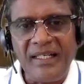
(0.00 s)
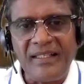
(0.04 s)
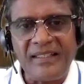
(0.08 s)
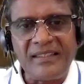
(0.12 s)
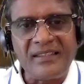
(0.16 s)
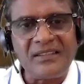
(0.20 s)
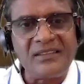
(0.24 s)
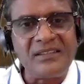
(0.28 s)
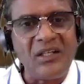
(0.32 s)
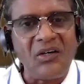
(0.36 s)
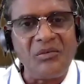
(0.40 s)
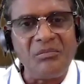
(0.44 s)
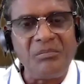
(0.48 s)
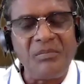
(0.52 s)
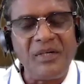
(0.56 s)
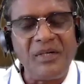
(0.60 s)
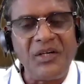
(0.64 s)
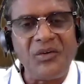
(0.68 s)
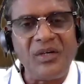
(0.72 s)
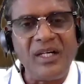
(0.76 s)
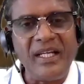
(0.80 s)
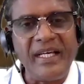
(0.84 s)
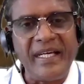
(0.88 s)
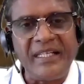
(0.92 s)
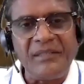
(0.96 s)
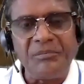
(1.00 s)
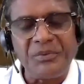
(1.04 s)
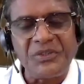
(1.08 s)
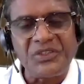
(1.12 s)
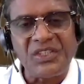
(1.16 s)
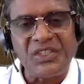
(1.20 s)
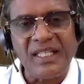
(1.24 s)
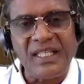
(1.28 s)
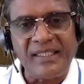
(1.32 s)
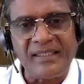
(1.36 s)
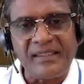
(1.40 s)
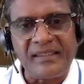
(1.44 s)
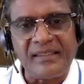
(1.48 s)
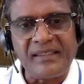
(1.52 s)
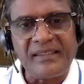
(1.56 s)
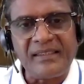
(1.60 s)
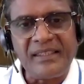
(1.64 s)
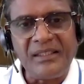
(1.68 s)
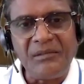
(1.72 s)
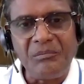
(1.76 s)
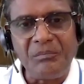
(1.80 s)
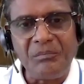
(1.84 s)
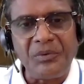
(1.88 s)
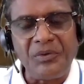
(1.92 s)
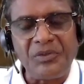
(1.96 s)
it is down by only 8%.
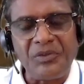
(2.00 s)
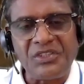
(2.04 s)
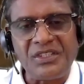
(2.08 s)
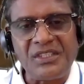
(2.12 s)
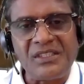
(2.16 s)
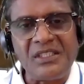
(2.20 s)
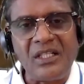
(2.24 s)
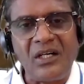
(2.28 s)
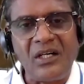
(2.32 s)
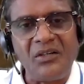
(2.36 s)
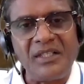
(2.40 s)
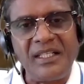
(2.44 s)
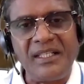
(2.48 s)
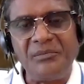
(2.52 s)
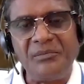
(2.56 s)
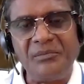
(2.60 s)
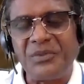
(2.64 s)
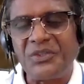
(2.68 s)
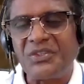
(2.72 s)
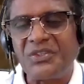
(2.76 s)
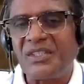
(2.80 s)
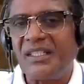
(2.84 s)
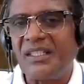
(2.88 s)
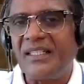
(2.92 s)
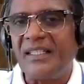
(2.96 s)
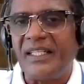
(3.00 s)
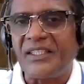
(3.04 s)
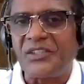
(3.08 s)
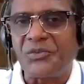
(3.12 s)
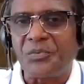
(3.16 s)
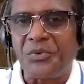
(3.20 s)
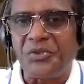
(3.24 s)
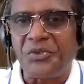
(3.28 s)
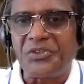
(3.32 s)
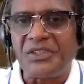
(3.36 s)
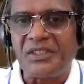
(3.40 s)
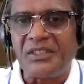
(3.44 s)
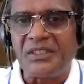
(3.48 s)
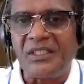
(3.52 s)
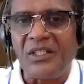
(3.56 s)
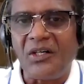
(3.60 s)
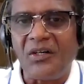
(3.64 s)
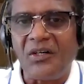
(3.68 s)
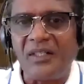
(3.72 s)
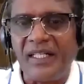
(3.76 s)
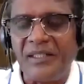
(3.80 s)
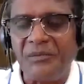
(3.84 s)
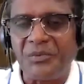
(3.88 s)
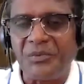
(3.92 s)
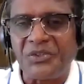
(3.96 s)
Imports is down 8%, the exports is
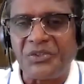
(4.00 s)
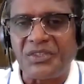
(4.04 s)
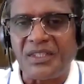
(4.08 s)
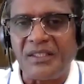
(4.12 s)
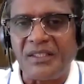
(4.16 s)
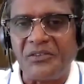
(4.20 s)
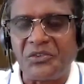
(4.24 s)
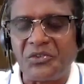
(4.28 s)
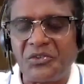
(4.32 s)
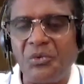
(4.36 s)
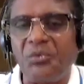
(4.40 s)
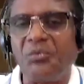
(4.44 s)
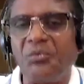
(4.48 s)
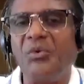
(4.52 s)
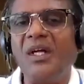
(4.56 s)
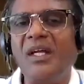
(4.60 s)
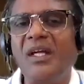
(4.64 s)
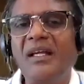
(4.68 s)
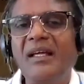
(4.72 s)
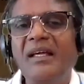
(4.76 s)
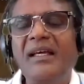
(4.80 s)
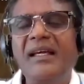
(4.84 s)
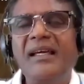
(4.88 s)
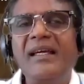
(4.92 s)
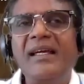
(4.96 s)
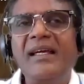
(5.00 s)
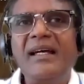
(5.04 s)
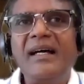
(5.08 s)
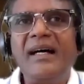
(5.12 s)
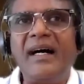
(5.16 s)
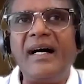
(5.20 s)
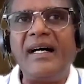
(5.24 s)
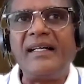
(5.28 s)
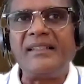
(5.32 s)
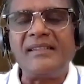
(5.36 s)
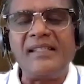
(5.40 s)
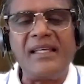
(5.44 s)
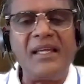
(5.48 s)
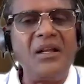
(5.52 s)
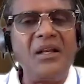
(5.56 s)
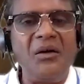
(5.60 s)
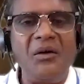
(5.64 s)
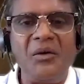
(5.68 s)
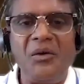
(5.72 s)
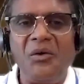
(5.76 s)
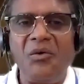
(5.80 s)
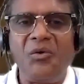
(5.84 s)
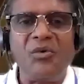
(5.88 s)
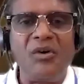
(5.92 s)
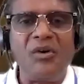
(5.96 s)
down 8%. So,
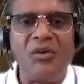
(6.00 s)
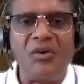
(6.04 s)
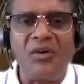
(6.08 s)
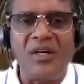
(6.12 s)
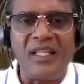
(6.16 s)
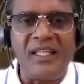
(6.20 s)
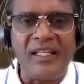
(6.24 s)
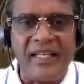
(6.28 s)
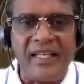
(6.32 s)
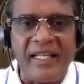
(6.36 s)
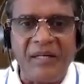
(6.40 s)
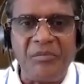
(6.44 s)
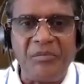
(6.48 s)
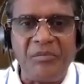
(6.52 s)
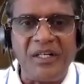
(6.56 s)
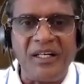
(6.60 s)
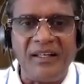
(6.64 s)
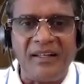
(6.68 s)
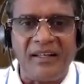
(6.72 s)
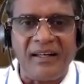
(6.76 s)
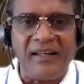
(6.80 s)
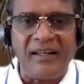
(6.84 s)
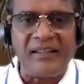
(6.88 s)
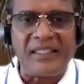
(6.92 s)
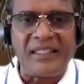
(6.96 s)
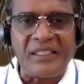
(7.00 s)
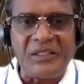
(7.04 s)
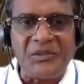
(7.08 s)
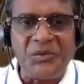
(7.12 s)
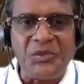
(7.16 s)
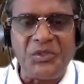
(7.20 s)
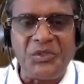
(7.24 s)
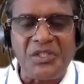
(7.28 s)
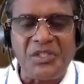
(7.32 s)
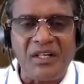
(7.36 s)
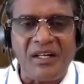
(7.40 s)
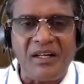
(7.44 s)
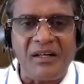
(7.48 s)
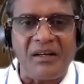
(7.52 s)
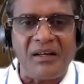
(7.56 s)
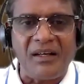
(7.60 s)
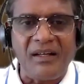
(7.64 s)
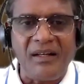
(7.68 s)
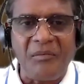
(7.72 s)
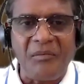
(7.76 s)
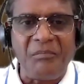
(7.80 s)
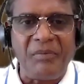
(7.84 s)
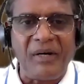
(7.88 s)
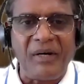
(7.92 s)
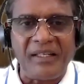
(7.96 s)
you could look at the neighboring countries which are
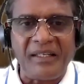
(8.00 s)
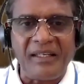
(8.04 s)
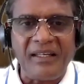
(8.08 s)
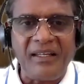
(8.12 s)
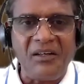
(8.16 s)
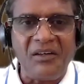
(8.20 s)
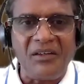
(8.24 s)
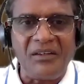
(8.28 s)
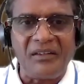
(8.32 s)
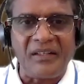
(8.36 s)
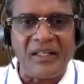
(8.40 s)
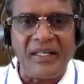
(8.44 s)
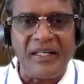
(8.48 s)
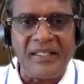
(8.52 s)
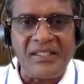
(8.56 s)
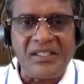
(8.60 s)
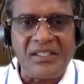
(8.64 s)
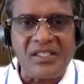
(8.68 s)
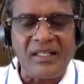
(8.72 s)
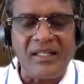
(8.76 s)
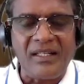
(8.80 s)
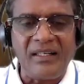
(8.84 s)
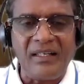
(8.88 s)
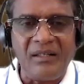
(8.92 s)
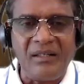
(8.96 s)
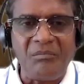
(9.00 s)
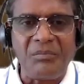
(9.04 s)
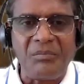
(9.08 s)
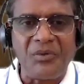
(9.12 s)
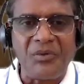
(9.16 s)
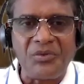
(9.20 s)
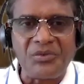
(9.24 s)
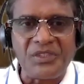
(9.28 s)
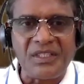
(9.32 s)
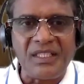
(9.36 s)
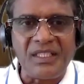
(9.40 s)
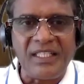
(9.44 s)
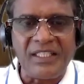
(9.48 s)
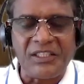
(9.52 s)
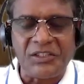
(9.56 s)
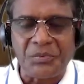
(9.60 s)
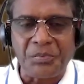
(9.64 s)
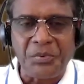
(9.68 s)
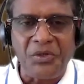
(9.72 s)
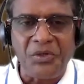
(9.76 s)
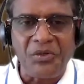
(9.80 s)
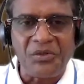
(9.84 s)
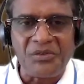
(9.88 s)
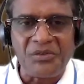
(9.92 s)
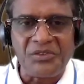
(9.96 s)
banking on traditional imports and
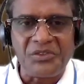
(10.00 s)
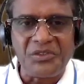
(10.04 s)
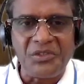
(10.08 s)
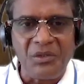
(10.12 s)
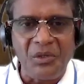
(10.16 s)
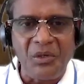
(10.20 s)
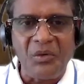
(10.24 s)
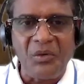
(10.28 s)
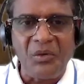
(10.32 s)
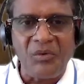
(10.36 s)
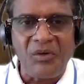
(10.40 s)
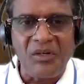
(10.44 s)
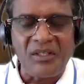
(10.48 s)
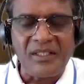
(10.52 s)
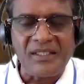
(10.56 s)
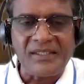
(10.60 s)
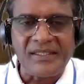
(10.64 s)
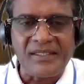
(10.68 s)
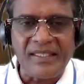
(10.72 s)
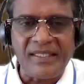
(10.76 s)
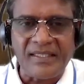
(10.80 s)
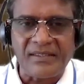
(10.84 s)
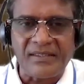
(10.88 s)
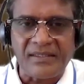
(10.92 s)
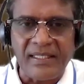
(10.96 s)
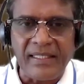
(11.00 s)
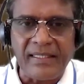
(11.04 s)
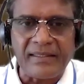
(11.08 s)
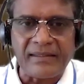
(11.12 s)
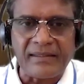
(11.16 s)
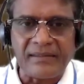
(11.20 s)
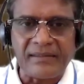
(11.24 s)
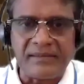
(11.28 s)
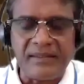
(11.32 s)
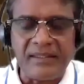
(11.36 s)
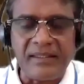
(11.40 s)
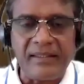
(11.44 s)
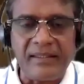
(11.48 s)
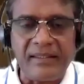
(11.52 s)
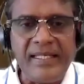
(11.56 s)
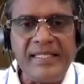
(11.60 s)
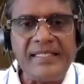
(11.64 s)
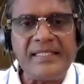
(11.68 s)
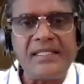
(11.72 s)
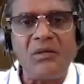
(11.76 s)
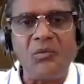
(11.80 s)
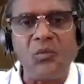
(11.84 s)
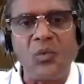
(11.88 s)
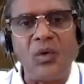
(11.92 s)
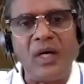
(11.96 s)
exports. What is their status? The
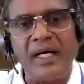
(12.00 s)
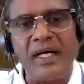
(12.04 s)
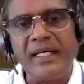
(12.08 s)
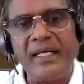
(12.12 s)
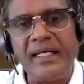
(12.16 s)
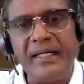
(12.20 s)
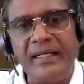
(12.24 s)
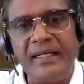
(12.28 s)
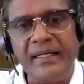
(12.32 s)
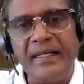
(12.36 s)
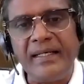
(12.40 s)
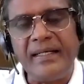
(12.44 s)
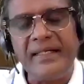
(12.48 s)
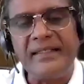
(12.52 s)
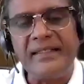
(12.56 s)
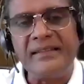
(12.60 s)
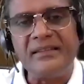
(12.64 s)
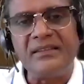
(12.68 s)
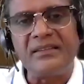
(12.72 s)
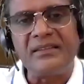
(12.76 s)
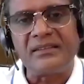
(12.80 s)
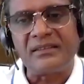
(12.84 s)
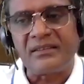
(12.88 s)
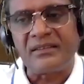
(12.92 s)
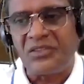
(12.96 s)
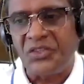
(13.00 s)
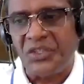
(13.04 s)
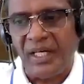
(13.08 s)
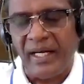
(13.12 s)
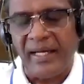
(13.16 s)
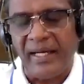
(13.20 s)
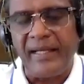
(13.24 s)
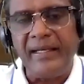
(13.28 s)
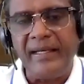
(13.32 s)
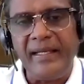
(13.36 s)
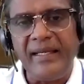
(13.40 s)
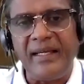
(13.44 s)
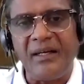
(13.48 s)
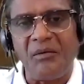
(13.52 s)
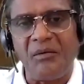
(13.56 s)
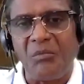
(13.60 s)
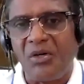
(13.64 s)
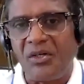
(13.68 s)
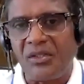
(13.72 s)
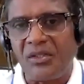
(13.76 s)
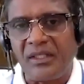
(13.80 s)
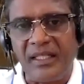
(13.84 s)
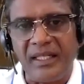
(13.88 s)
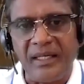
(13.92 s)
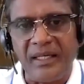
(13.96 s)
reason why India is shining
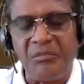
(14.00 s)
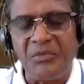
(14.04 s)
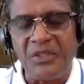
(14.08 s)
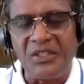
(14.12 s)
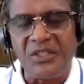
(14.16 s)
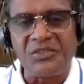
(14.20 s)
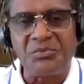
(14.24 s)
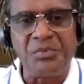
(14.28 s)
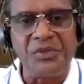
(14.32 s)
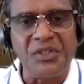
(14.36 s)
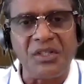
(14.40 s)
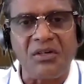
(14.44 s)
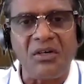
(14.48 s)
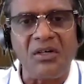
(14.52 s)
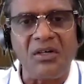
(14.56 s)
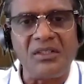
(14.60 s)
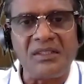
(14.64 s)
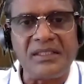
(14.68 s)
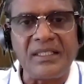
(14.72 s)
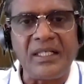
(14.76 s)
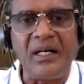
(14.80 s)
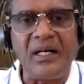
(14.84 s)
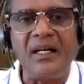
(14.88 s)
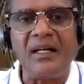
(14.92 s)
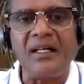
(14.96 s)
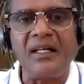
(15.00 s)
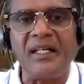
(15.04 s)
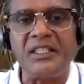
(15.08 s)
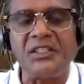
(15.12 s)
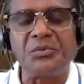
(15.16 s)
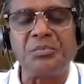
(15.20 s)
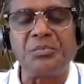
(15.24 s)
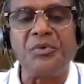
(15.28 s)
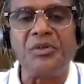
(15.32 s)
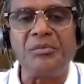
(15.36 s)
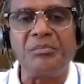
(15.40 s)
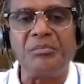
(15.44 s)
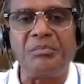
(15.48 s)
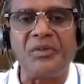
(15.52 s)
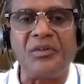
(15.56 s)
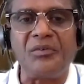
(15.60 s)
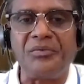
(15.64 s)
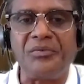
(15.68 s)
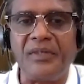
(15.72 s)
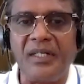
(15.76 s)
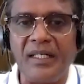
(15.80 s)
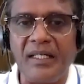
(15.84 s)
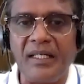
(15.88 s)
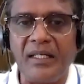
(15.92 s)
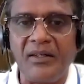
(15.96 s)
among them is because our export
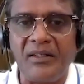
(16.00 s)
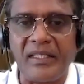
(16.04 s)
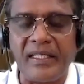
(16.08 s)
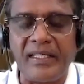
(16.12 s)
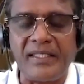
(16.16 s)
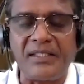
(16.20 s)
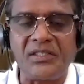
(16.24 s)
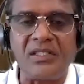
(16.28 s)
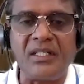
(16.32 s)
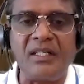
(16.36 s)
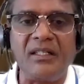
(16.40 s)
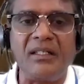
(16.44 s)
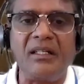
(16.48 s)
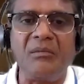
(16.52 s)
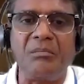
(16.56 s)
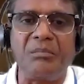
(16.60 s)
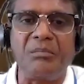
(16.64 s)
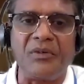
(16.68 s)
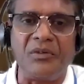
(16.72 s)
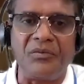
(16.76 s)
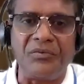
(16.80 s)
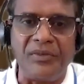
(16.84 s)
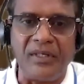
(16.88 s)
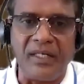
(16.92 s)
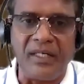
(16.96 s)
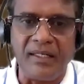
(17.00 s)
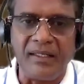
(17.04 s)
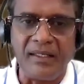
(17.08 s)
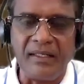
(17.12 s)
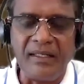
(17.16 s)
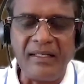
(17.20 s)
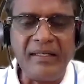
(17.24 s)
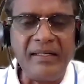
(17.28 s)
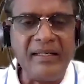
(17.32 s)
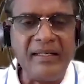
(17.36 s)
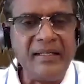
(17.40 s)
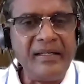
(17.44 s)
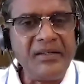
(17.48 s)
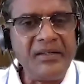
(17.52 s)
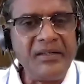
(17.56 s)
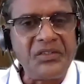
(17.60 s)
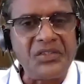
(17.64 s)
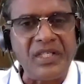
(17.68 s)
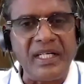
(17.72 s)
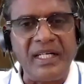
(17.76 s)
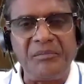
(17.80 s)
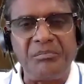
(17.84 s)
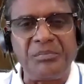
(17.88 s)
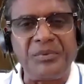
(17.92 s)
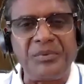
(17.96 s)
profile, our external profile,
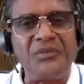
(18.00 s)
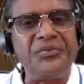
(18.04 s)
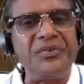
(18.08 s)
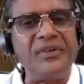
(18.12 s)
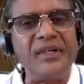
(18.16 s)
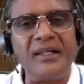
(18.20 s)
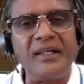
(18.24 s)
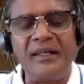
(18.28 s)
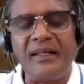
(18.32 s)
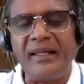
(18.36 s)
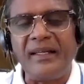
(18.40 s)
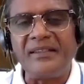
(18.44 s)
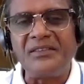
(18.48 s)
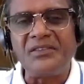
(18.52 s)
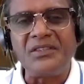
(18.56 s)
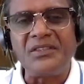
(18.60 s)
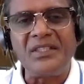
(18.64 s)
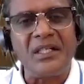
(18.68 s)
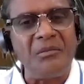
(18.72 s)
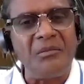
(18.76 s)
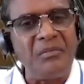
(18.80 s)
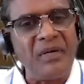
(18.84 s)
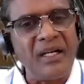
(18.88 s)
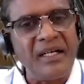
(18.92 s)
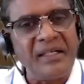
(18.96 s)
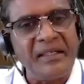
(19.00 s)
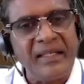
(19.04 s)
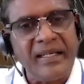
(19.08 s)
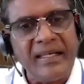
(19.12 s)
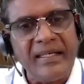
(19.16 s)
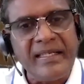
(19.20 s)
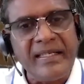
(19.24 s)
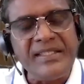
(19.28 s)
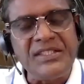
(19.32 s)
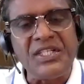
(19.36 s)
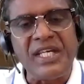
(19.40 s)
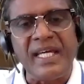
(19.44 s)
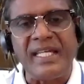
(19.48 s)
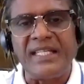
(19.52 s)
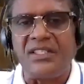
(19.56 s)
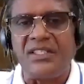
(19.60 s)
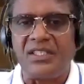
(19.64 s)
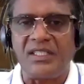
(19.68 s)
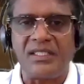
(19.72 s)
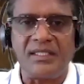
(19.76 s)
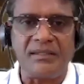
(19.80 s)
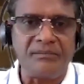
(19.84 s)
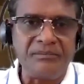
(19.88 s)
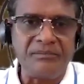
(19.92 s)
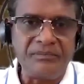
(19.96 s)
trade profile has dramatically
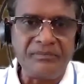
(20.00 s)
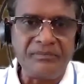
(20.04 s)
changed